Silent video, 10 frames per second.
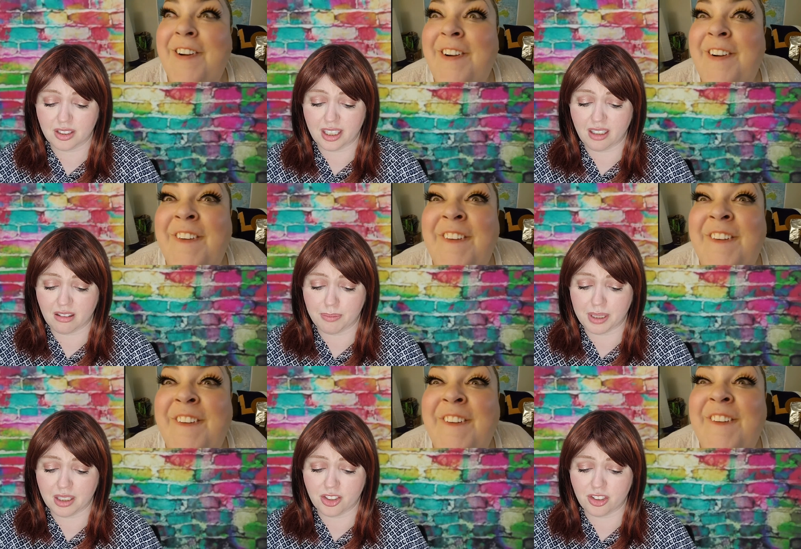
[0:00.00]
Speaker 1: They are a bit
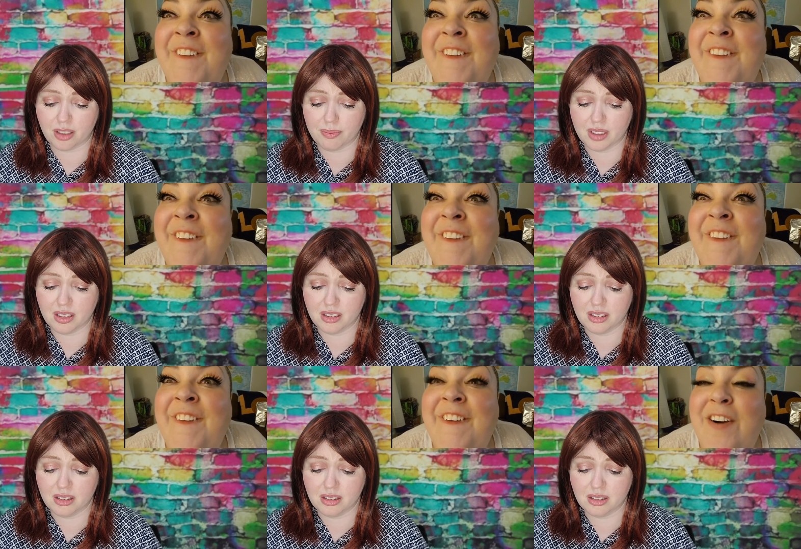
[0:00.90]
extreme.
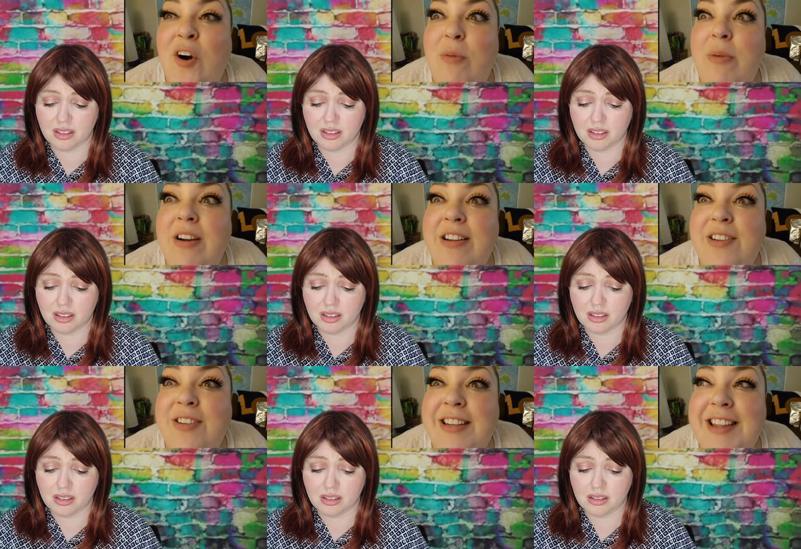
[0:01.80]
Oh my god, I look
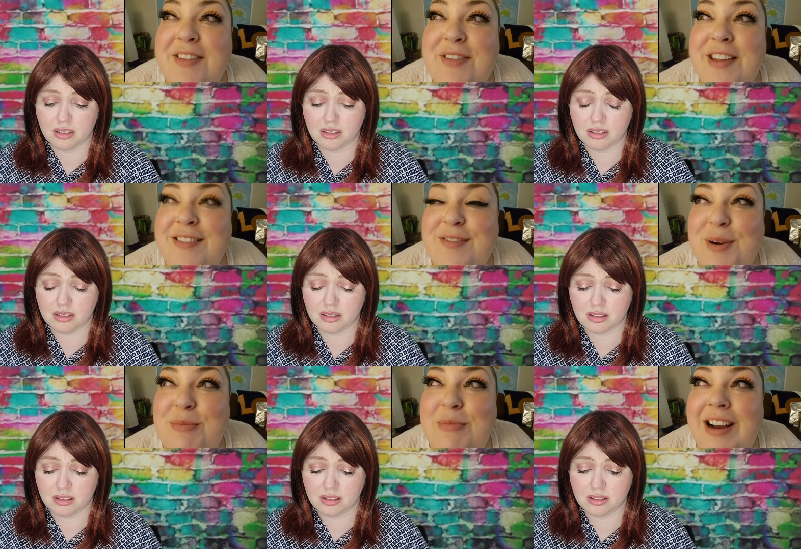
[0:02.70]
like that thing from
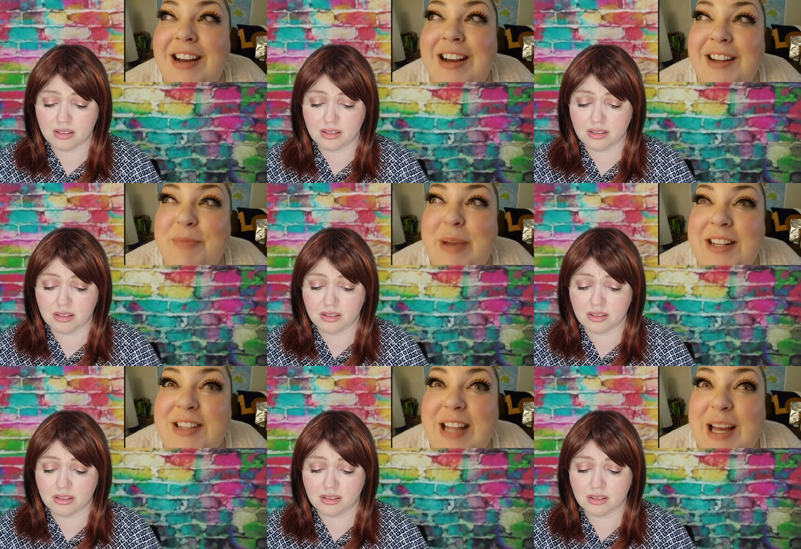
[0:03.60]
uh, Pan's
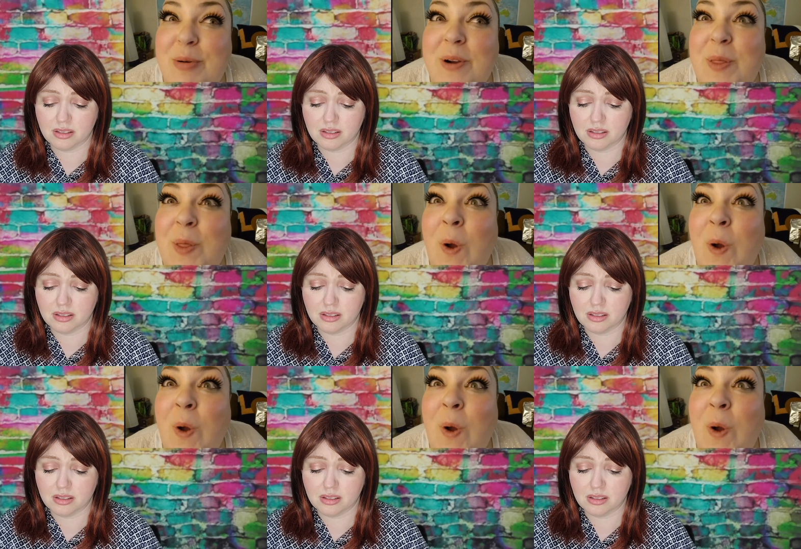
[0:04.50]
Labyrinth.